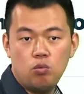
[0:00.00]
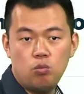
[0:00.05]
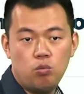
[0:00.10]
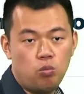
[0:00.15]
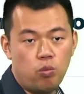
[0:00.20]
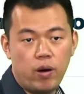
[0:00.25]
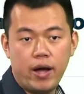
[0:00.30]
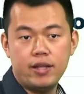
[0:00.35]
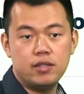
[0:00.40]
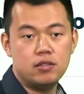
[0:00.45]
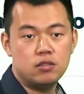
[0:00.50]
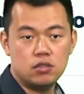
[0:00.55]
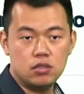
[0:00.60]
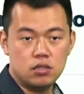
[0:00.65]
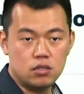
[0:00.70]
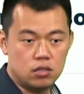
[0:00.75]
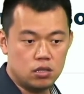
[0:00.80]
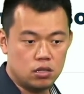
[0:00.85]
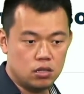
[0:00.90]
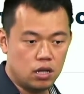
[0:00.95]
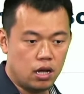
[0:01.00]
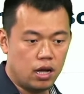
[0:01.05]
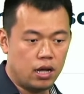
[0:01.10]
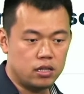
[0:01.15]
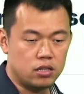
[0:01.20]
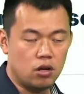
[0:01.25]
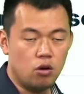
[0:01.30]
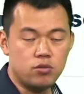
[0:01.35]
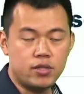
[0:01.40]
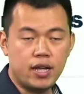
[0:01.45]
when
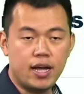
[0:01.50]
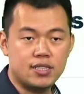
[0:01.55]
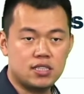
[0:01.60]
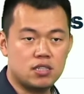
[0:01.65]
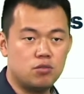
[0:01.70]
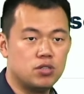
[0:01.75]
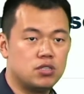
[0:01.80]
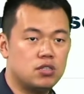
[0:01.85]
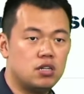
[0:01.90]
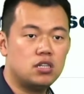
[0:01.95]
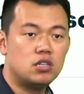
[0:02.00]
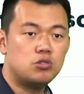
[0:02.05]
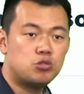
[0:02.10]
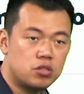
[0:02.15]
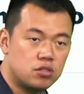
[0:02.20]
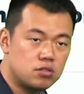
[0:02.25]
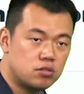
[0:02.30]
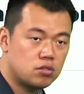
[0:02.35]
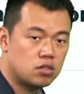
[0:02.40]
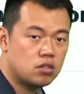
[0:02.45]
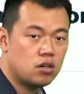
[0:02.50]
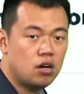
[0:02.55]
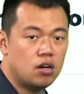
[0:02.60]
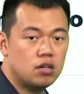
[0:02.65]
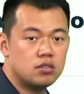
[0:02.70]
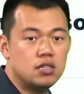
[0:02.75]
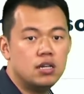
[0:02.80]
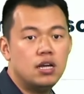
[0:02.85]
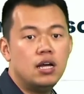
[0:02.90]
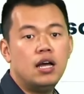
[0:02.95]
OnTask was not introduced to the
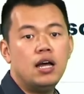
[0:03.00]
course,